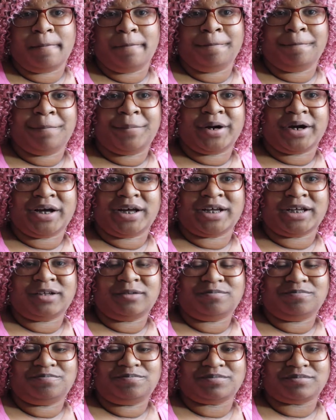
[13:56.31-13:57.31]

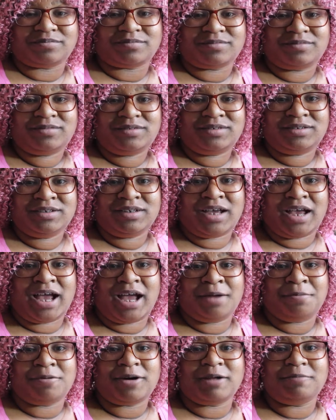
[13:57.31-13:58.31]
But
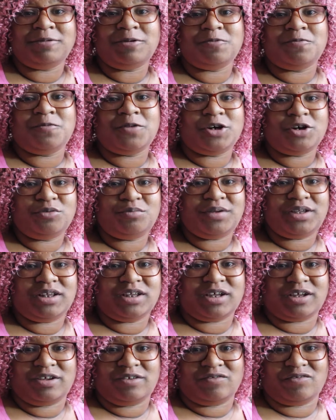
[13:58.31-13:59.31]
I probably will be
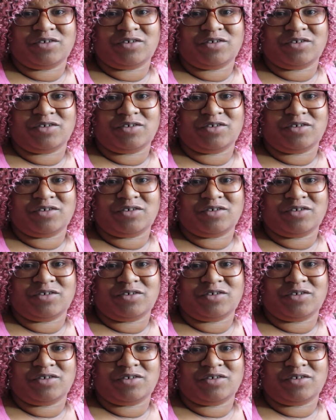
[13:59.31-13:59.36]
looking